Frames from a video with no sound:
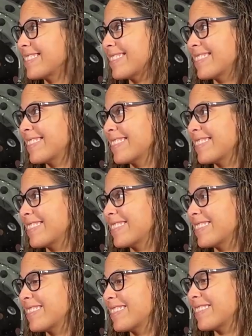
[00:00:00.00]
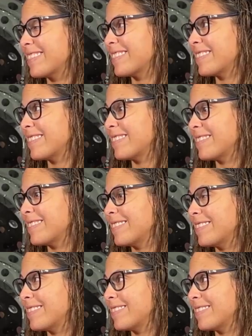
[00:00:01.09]

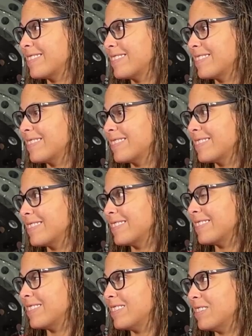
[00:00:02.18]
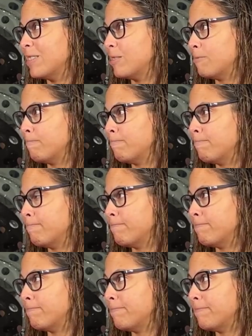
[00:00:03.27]

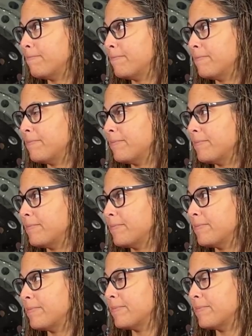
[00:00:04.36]
The person shown says nothing.